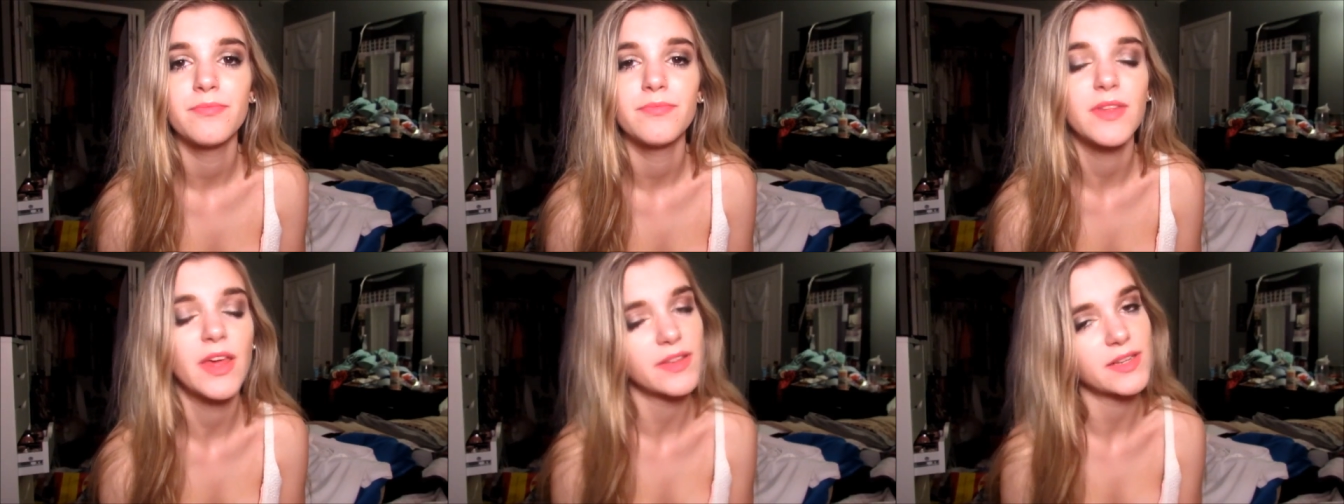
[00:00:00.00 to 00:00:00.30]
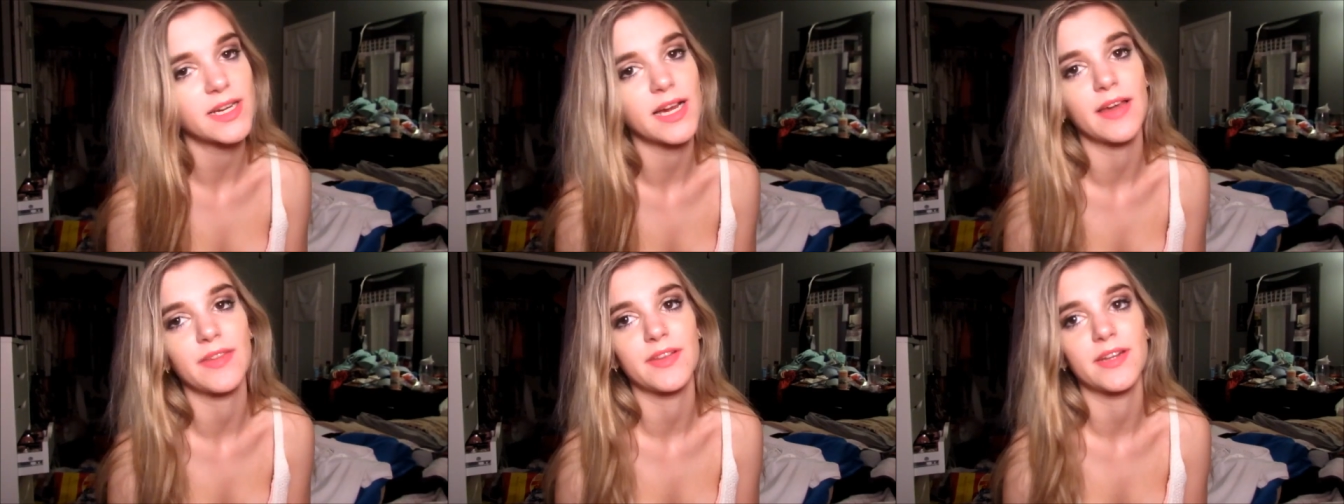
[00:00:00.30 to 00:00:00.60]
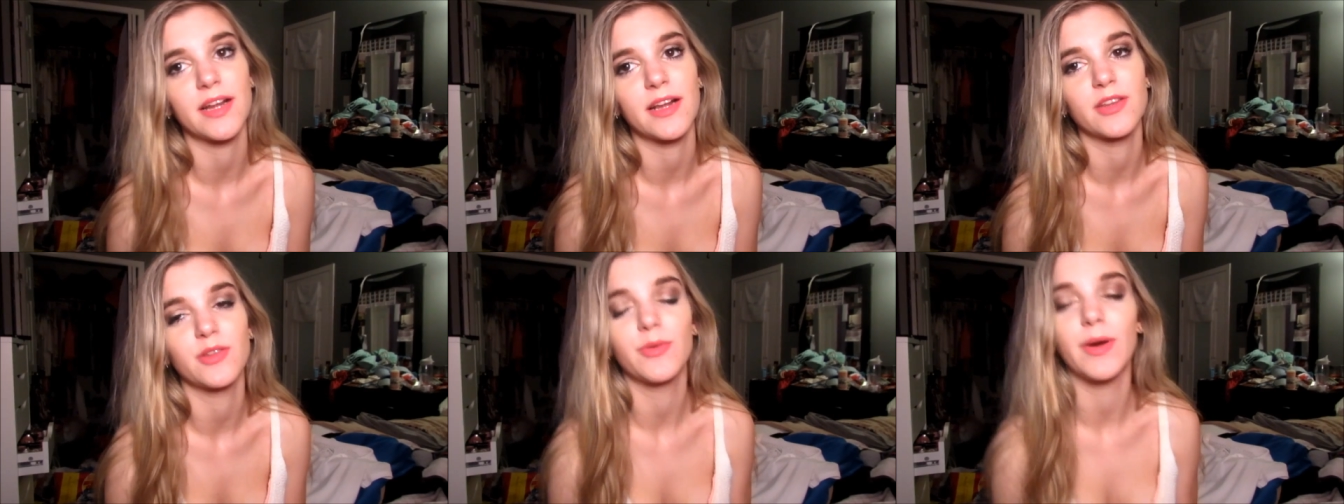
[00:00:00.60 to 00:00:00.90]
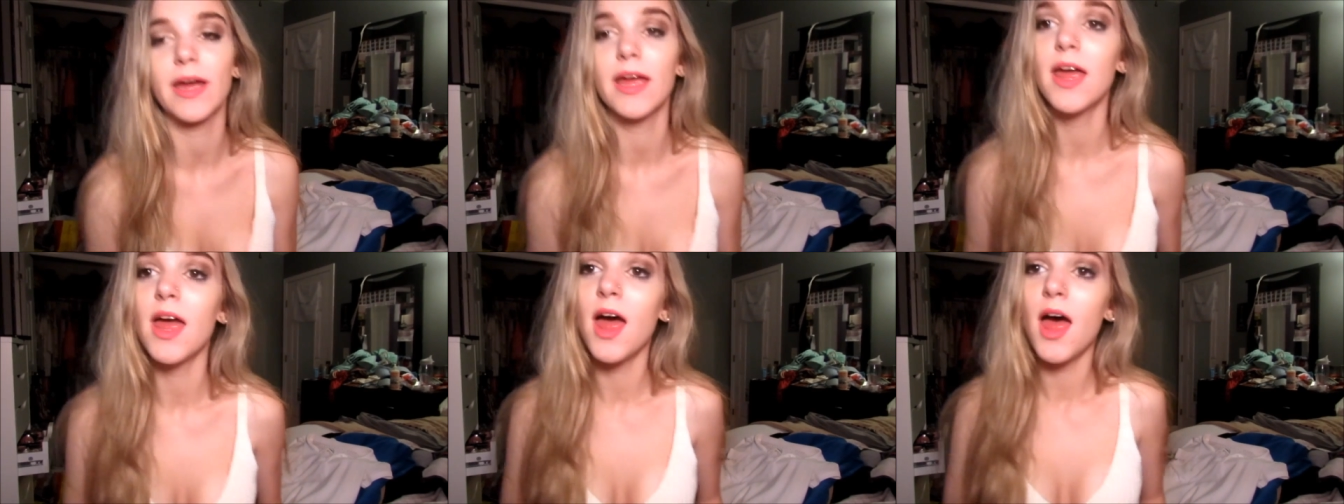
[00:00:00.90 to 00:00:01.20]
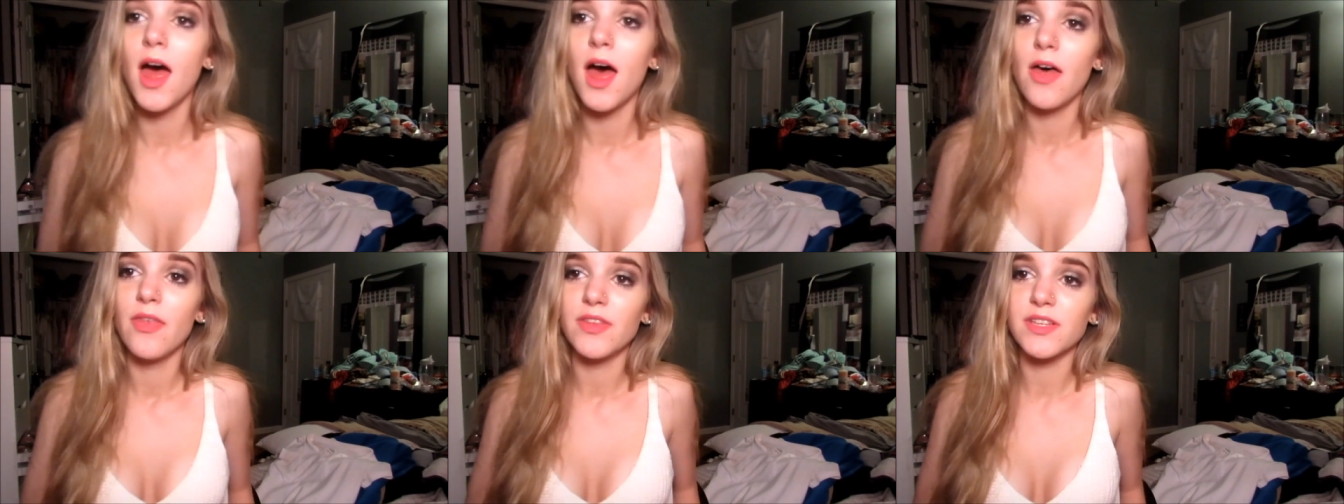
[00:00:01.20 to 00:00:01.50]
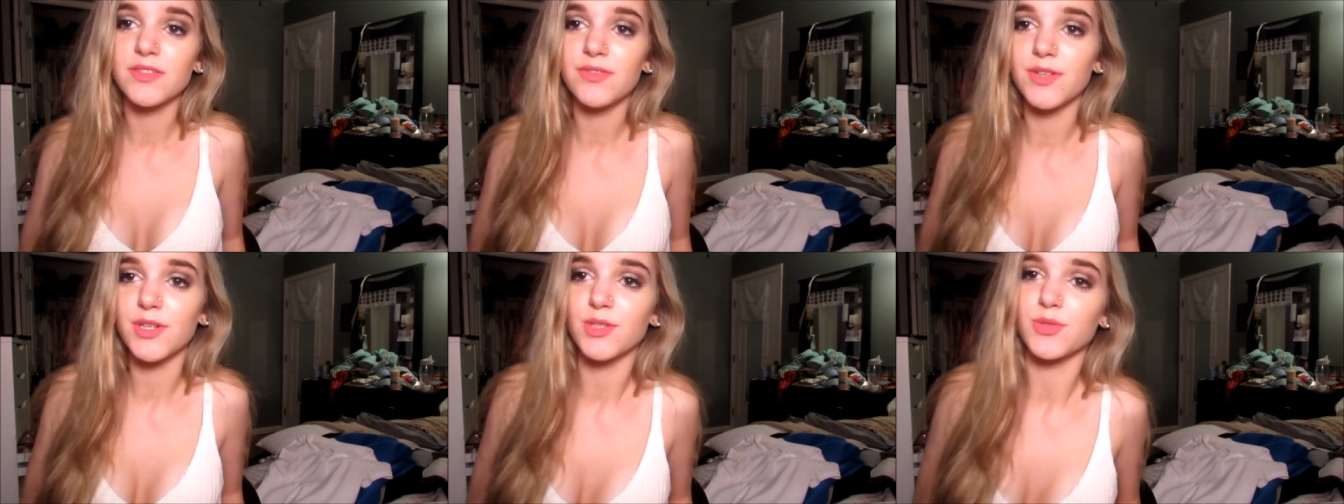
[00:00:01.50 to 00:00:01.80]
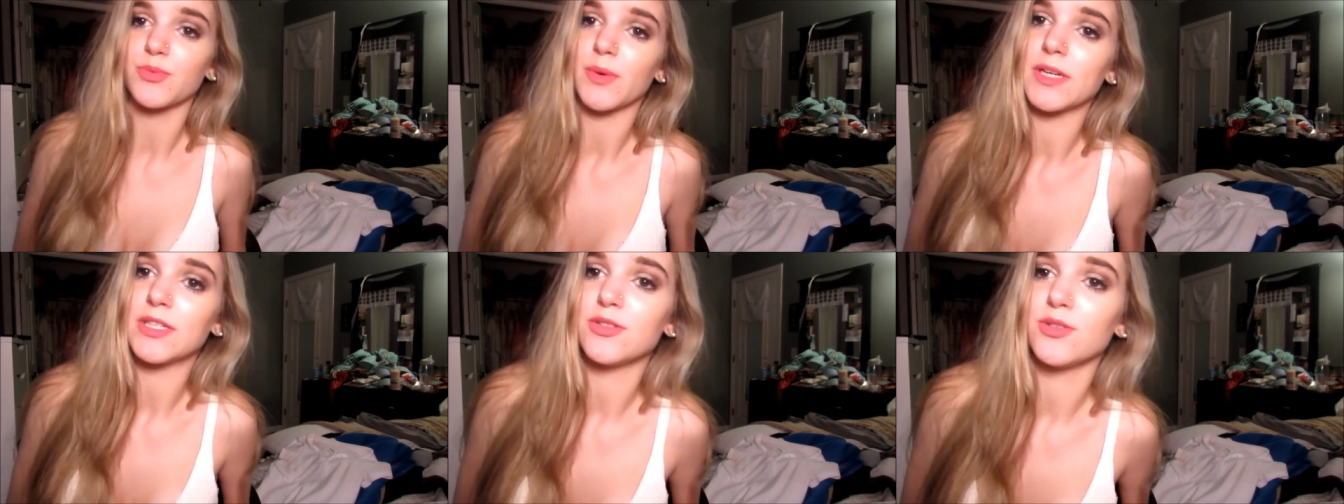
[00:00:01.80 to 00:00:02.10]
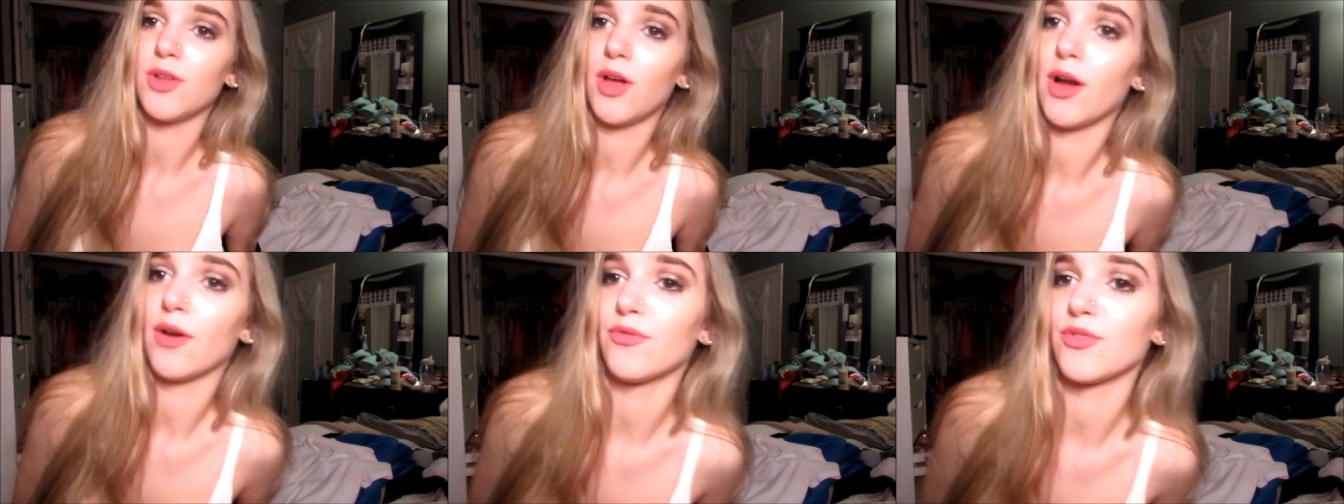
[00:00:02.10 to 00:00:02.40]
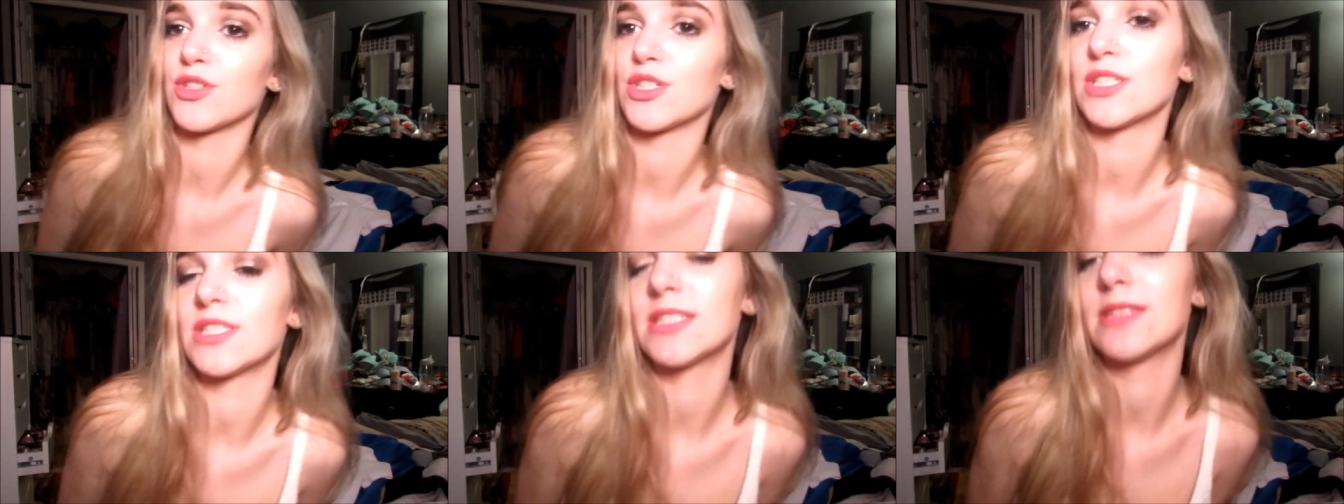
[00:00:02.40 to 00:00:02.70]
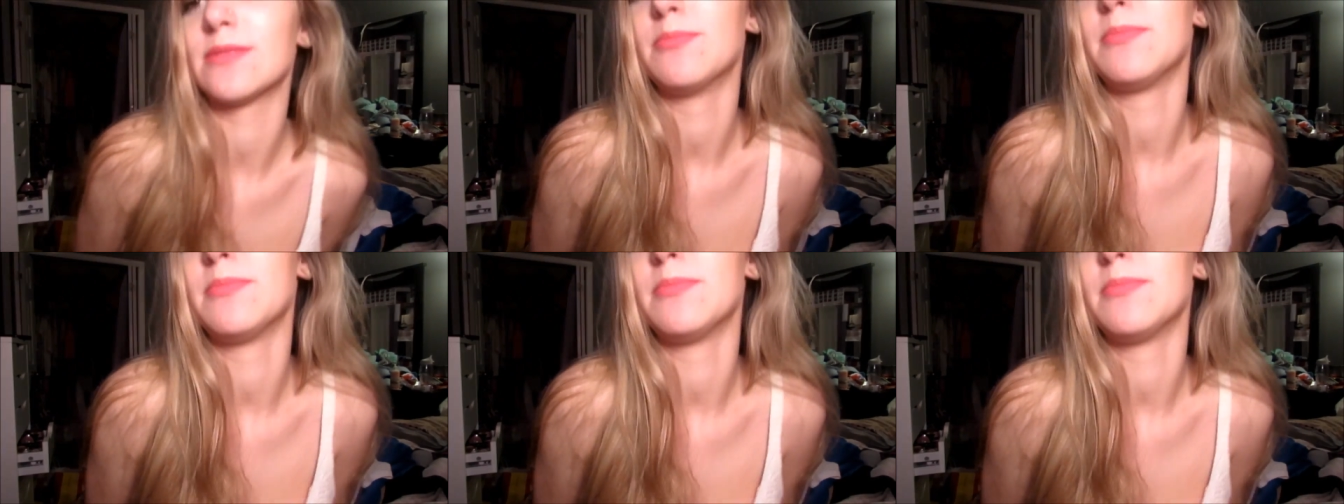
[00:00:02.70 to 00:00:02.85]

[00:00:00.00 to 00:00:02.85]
Now that I got that out of the way, this video is way too long for just